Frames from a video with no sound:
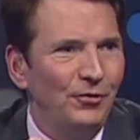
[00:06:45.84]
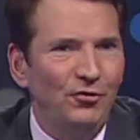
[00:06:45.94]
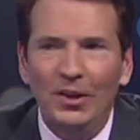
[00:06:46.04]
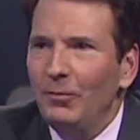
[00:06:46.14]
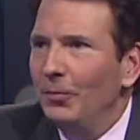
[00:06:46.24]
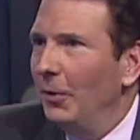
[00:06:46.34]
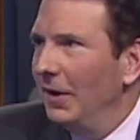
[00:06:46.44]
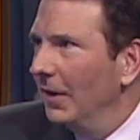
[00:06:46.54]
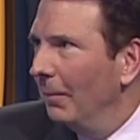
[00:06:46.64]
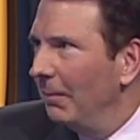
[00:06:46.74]
chips put
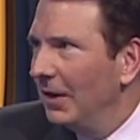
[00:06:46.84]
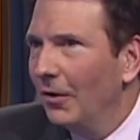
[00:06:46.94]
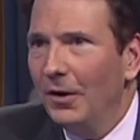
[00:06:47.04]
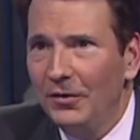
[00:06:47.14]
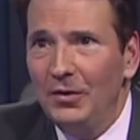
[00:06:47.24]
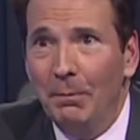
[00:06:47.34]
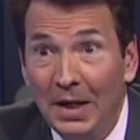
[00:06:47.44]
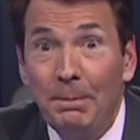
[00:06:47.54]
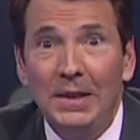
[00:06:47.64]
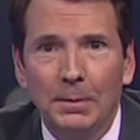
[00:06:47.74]
in them, because you
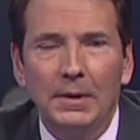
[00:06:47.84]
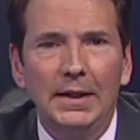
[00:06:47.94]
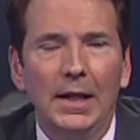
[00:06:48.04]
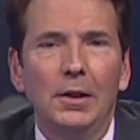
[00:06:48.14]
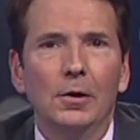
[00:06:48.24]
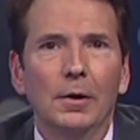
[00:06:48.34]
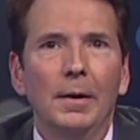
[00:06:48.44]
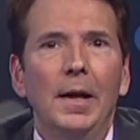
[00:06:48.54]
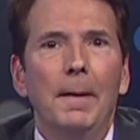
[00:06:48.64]
might be able to get your